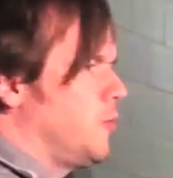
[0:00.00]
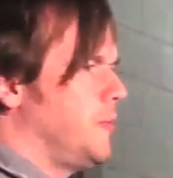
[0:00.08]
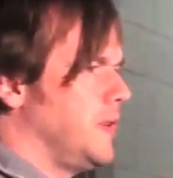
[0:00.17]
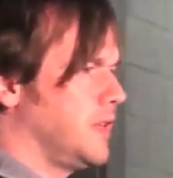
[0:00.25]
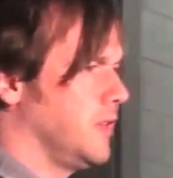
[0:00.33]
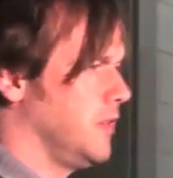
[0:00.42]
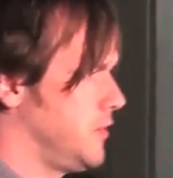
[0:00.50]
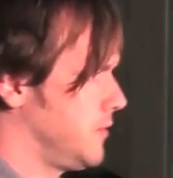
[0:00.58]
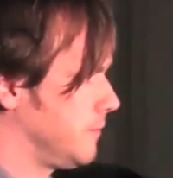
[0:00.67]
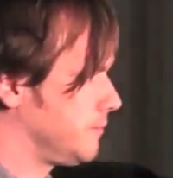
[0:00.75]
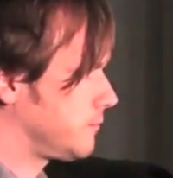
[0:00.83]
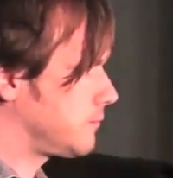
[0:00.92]
would be good.
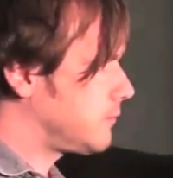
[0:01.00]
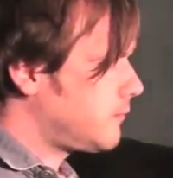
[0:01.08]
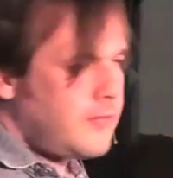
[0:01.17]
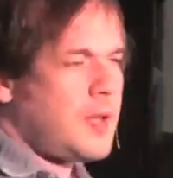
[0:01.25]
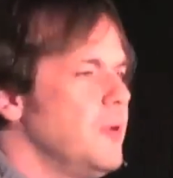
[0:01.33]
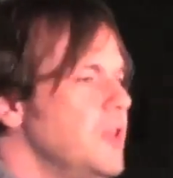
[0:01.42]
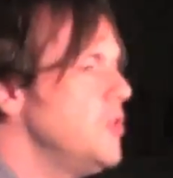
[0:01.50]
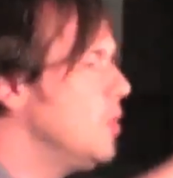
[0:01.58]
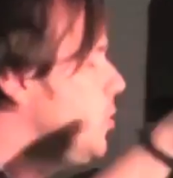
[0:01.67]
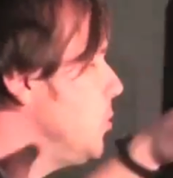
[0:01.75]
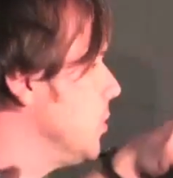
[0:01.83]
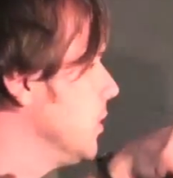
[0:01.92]
But
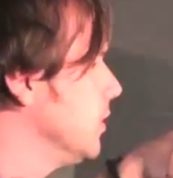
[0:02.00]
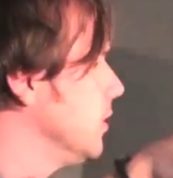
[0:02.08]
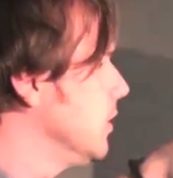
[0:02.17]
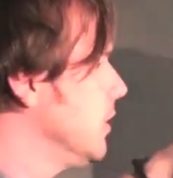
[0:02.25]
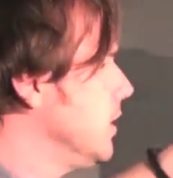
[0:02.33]
no.